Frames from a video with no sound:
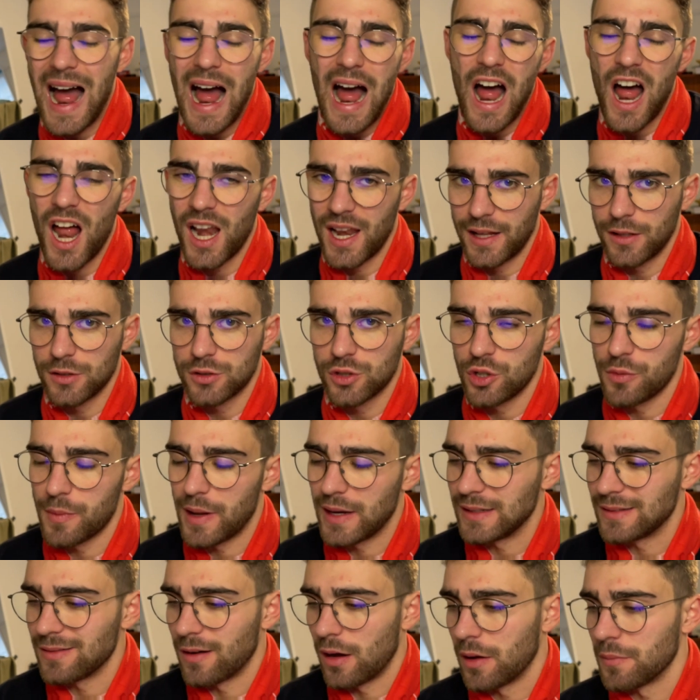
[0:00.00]
a little too many
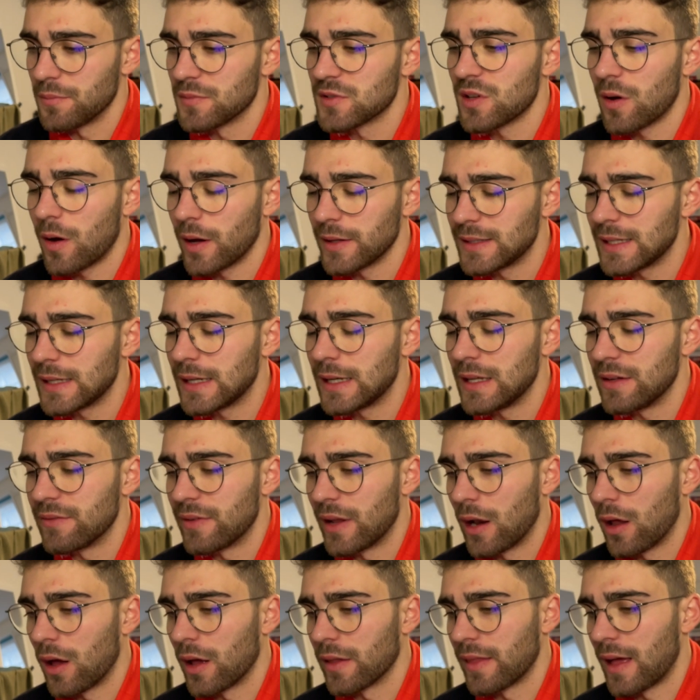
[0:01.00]
times, so I did leave it
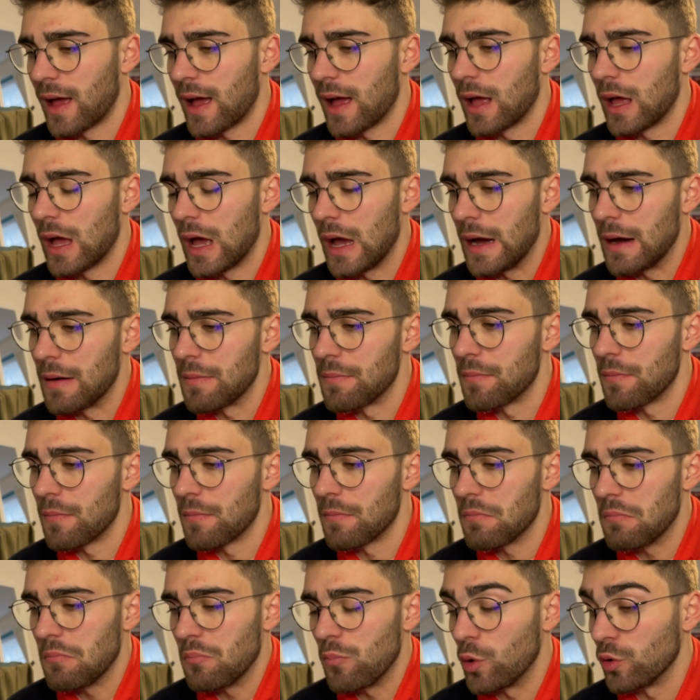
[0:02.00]
like that.
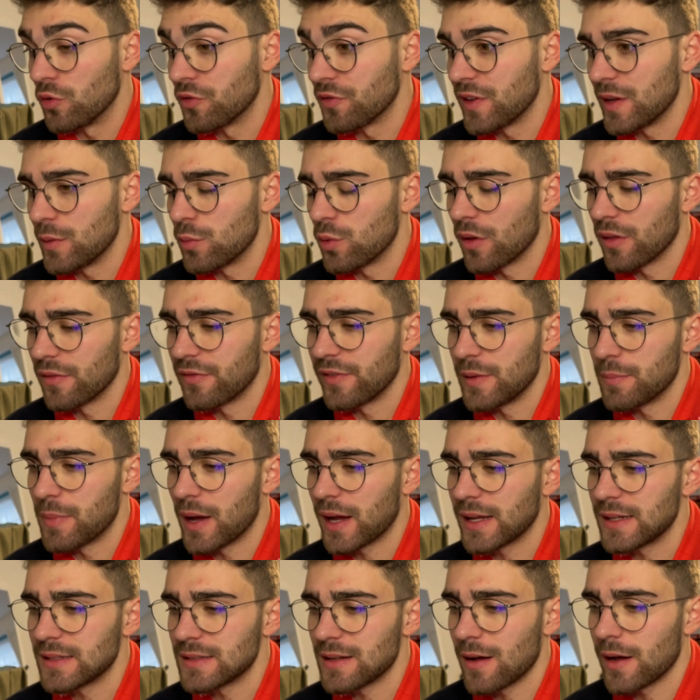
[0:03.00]
We'll see what the
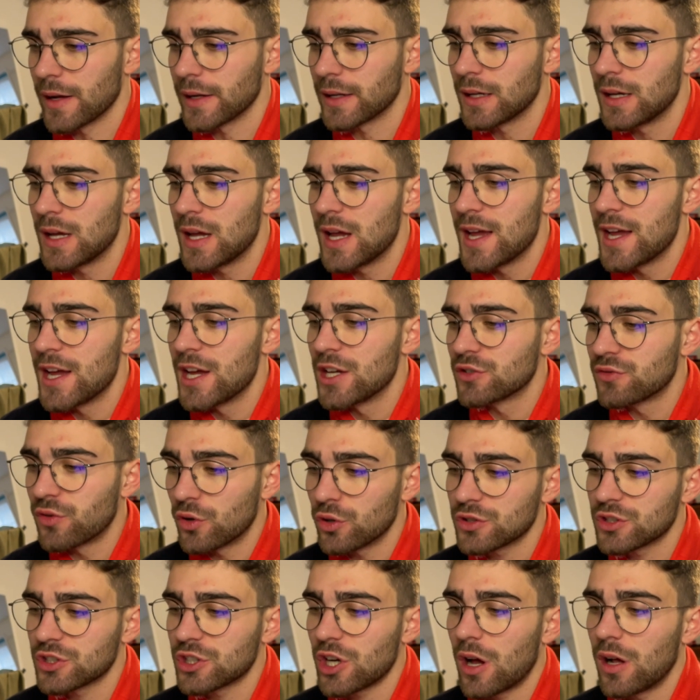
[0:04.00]
feedback is like.
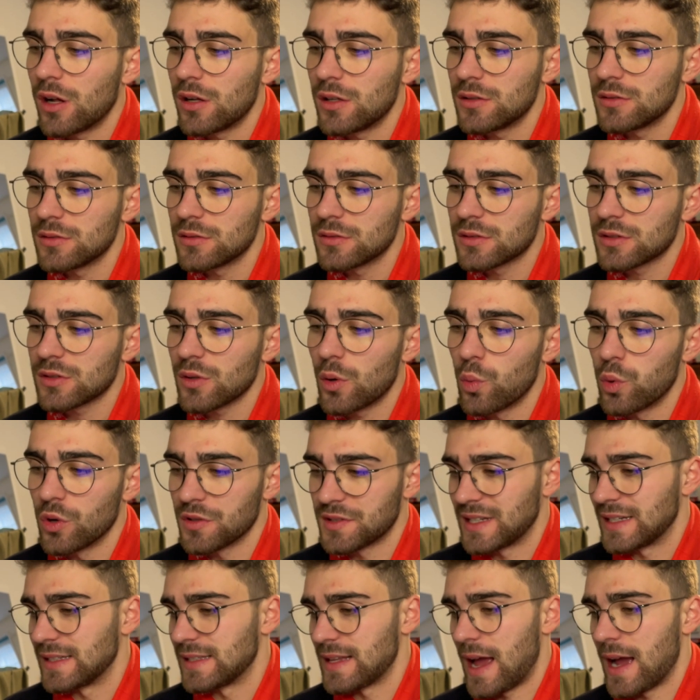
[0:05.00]
Schwarzschild's was
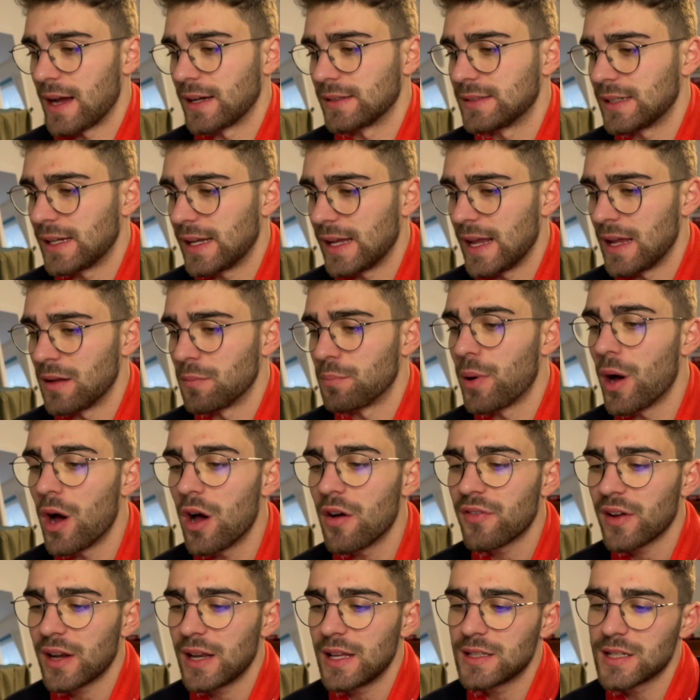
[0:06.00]
exact. It
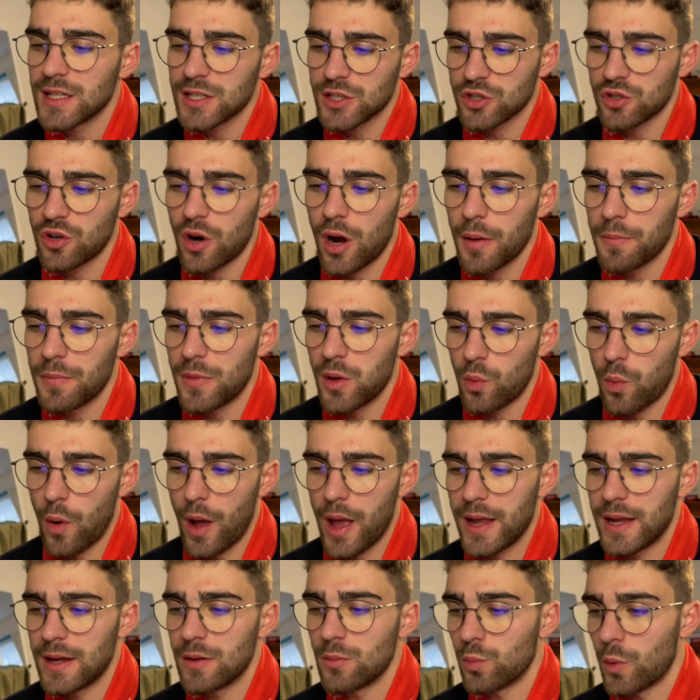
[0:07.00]
perfectly described the
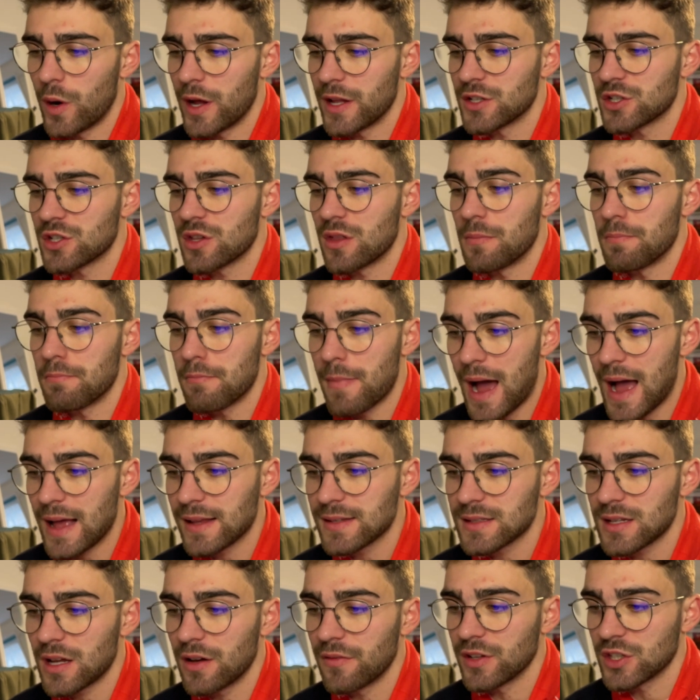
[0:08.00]
way in which the
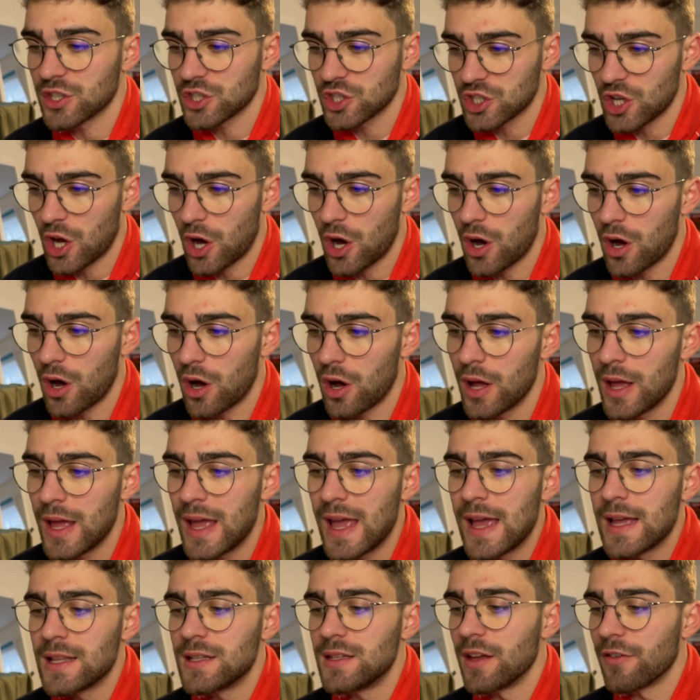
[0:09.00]
mass of a star
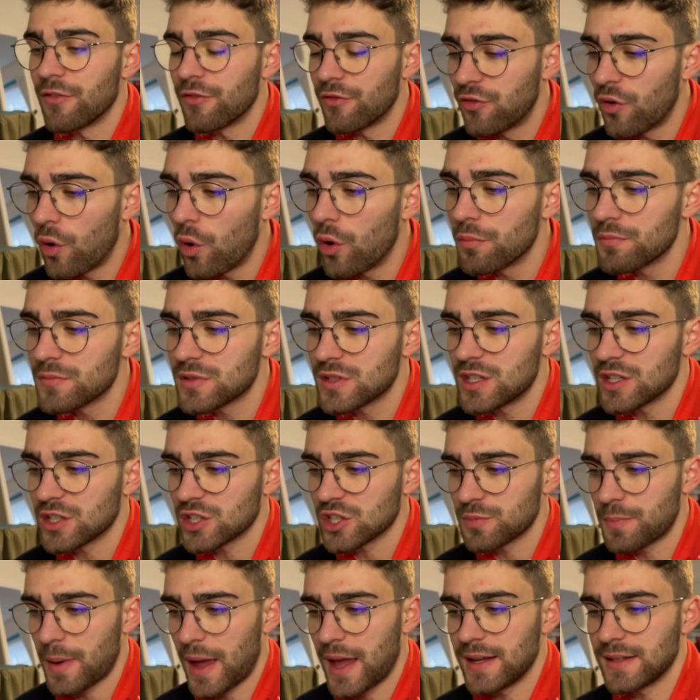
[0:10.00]
deforms the
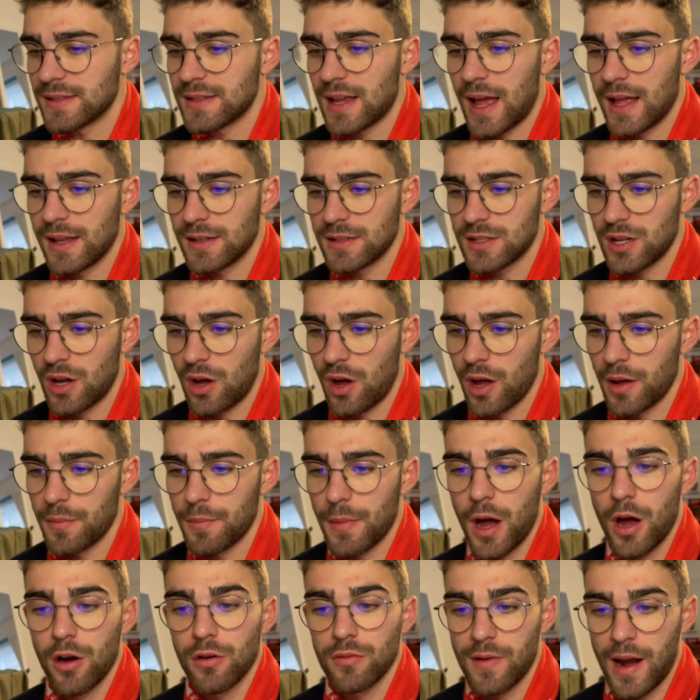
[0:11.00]
space and time
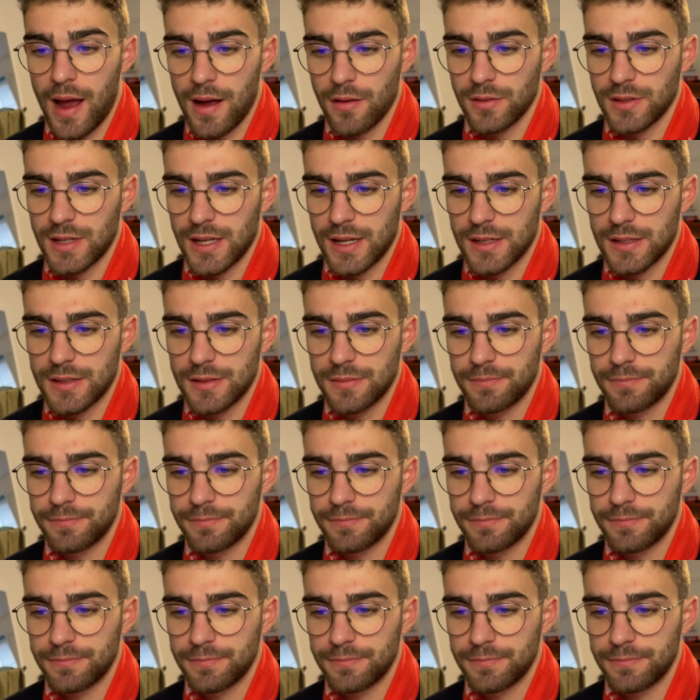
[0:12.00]
around it.